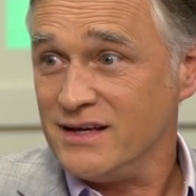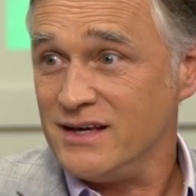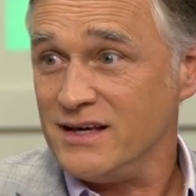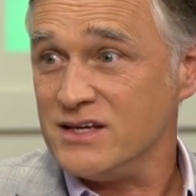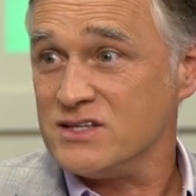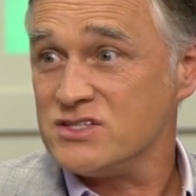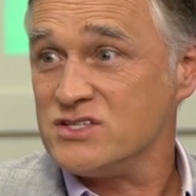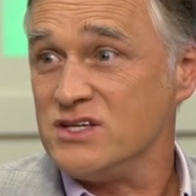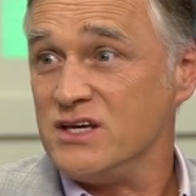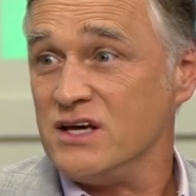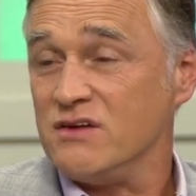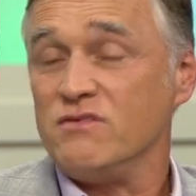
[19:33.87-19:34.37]

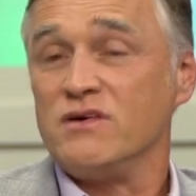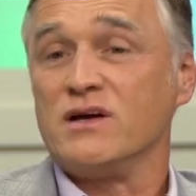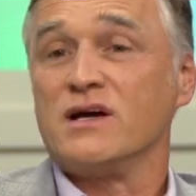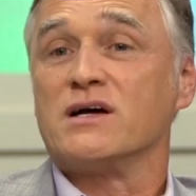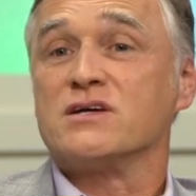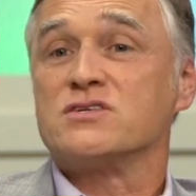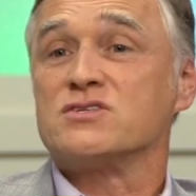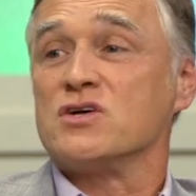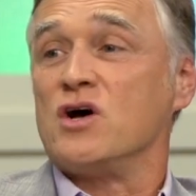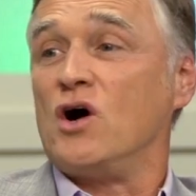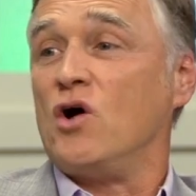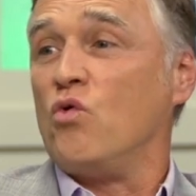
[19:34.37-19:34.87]
is giving
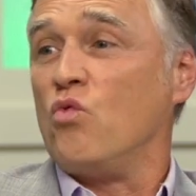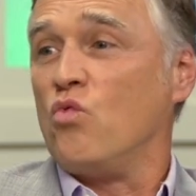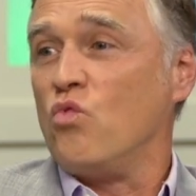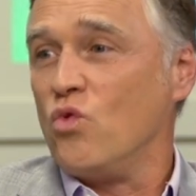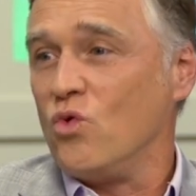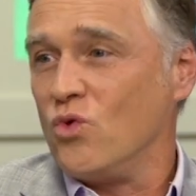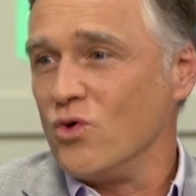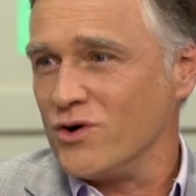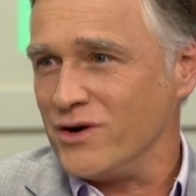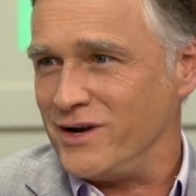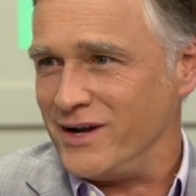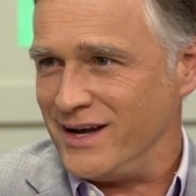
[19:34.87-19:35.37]
us a
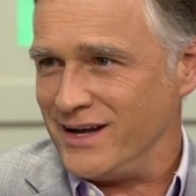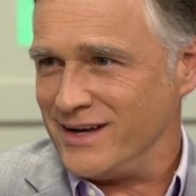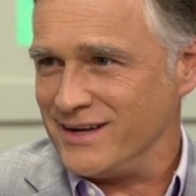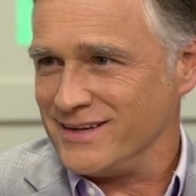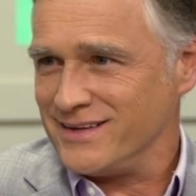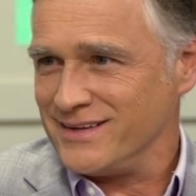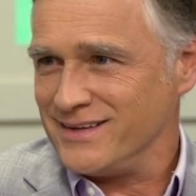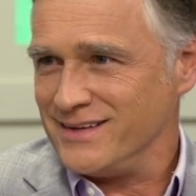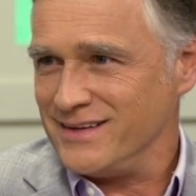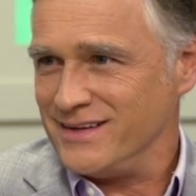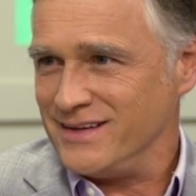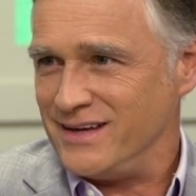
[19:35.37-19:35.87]
warning
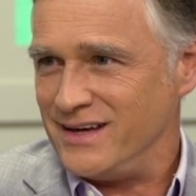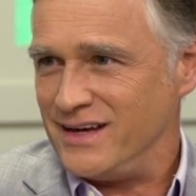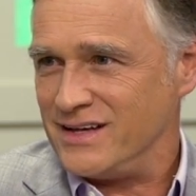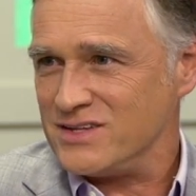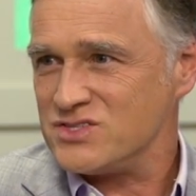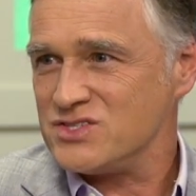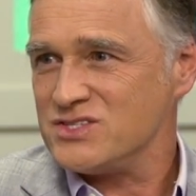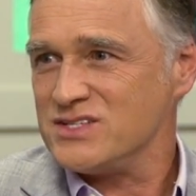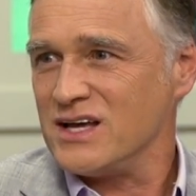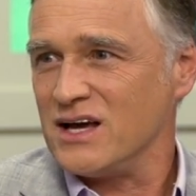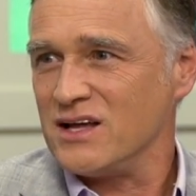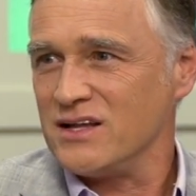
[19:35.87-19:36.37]

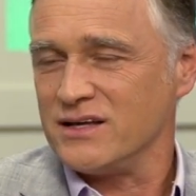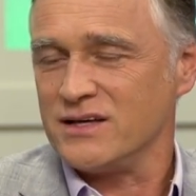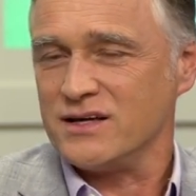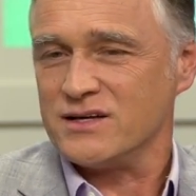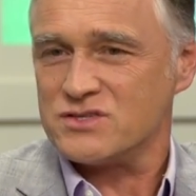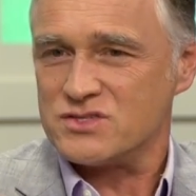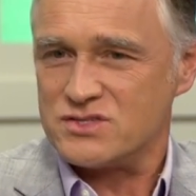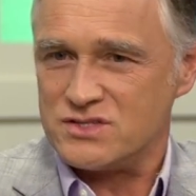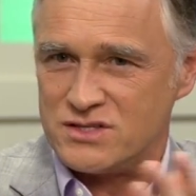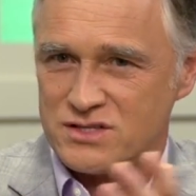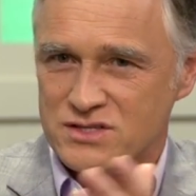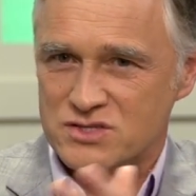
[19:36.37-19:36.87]
it's telling
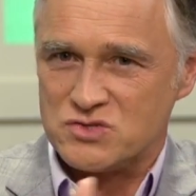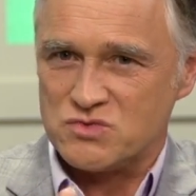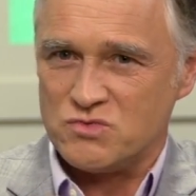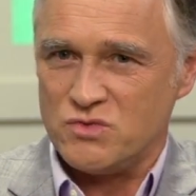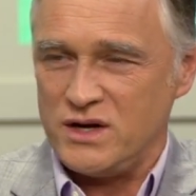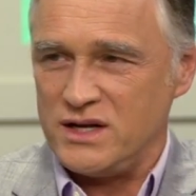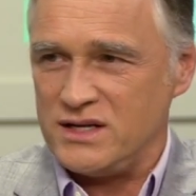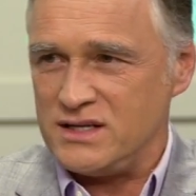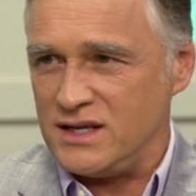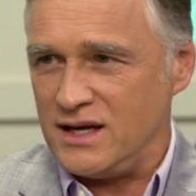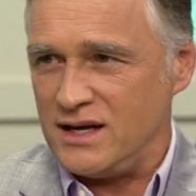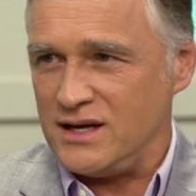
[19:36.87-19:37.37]
us this
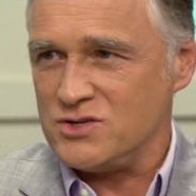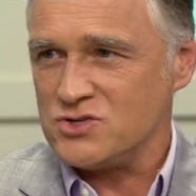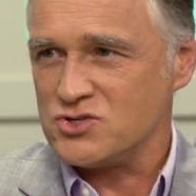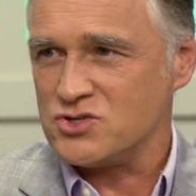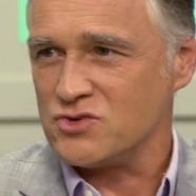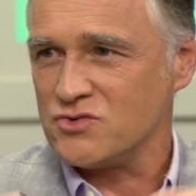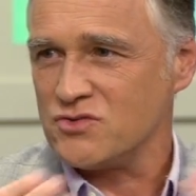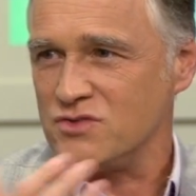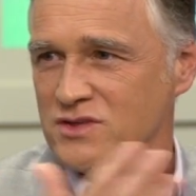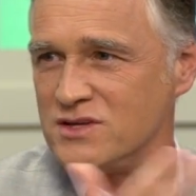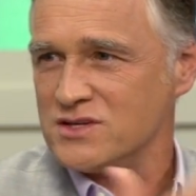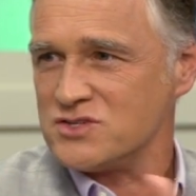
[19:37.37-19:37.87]
way
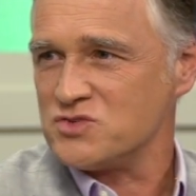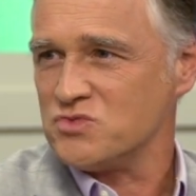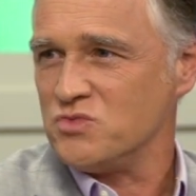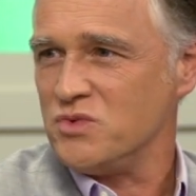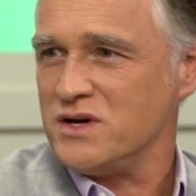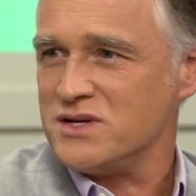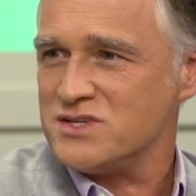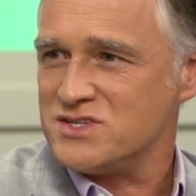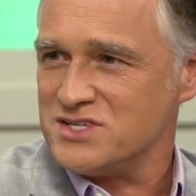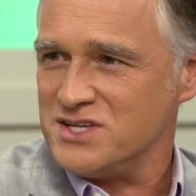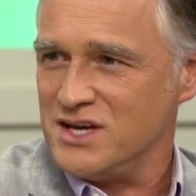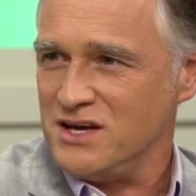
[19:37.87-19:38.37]
danger, this
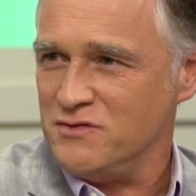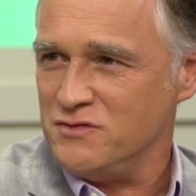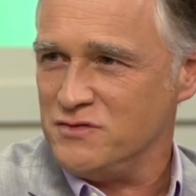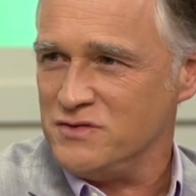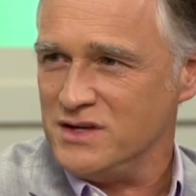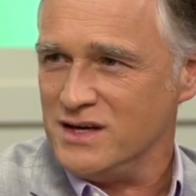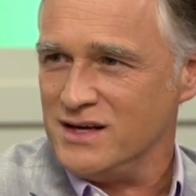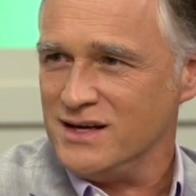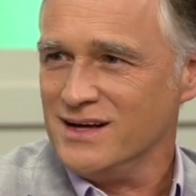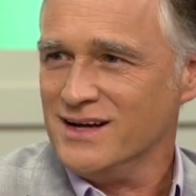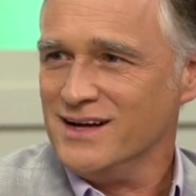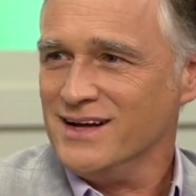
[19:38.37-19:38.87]
way
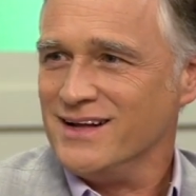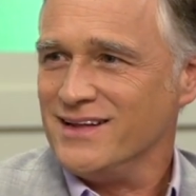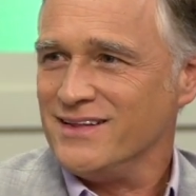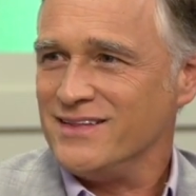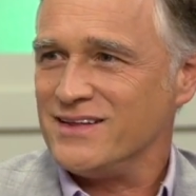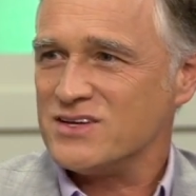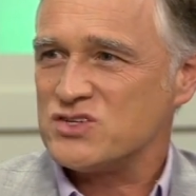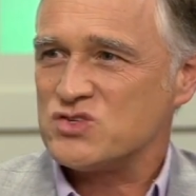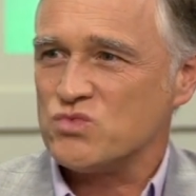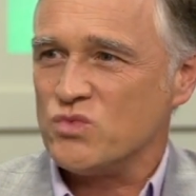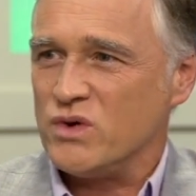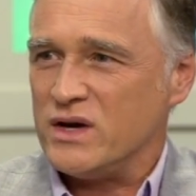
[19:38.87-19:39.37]
safety,
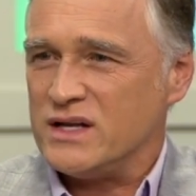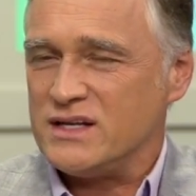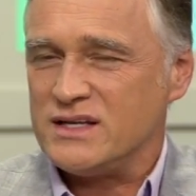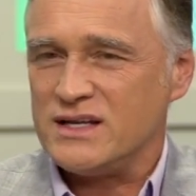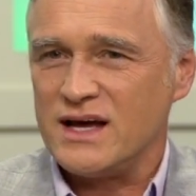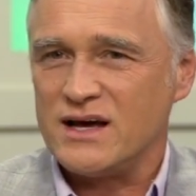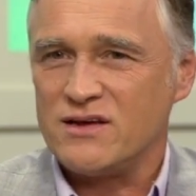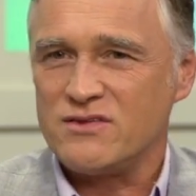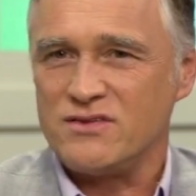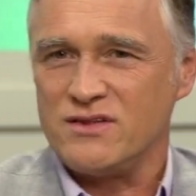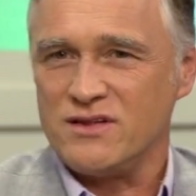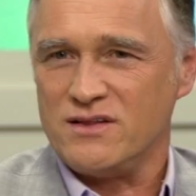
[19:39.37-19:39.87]
this way
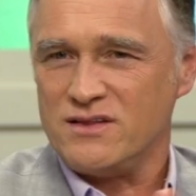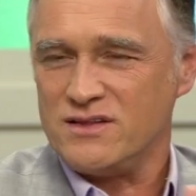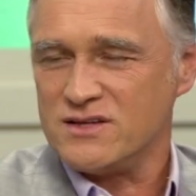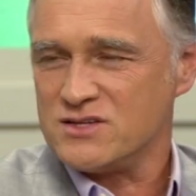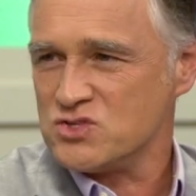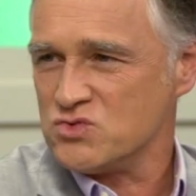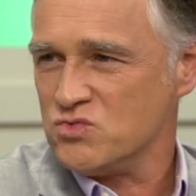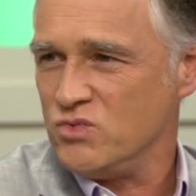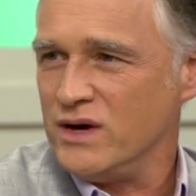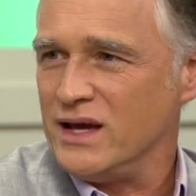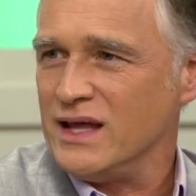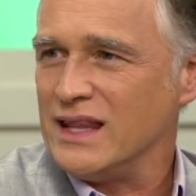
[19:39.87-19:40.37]
death,
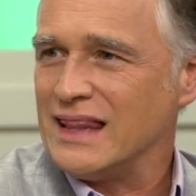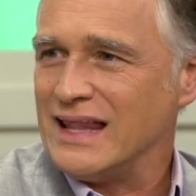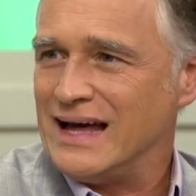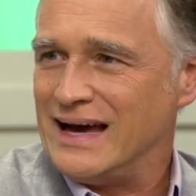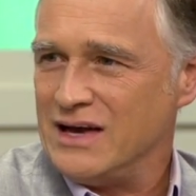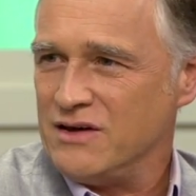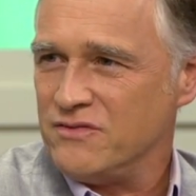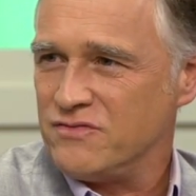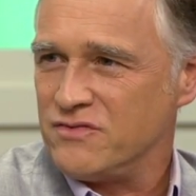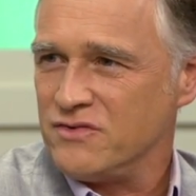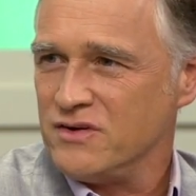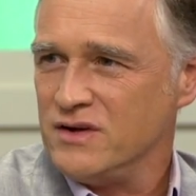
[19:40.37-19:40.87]
this way
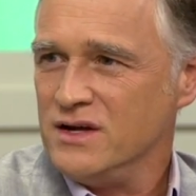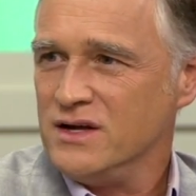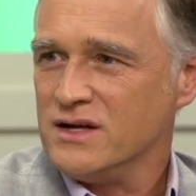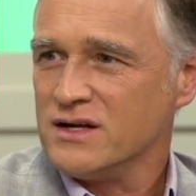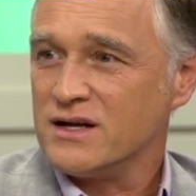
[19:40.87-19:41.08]
life.